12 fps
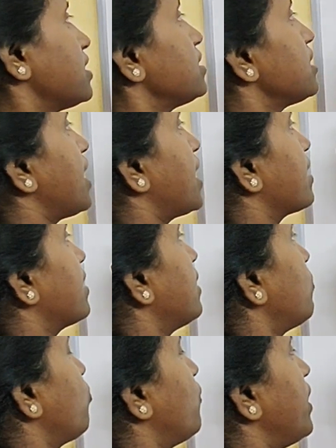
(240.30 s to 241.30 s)
is
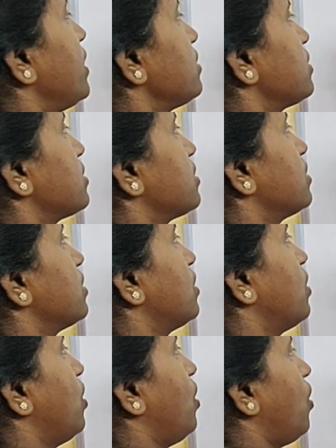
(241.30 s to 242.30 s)
either was
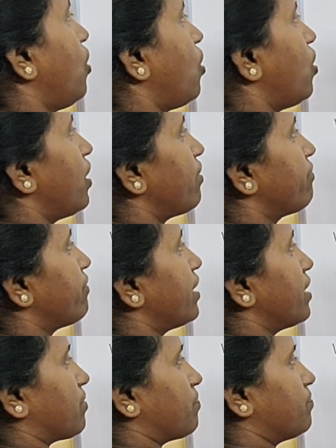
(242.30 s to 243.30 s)
or
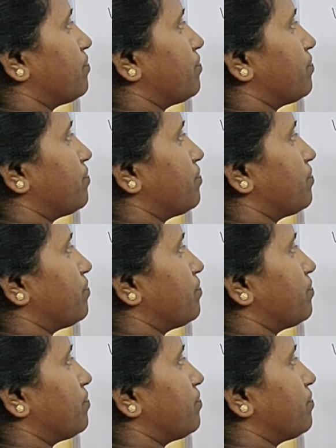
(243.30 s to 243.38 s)
were.